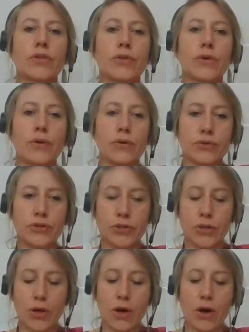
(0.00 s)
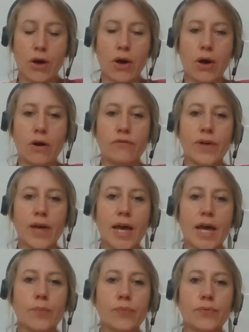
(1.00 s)
3rd of
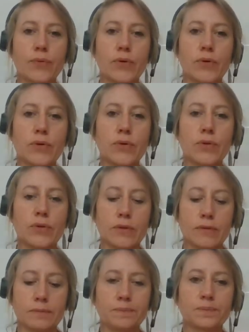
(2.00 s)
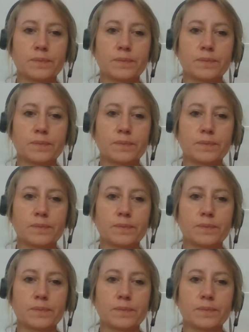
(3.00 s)
April.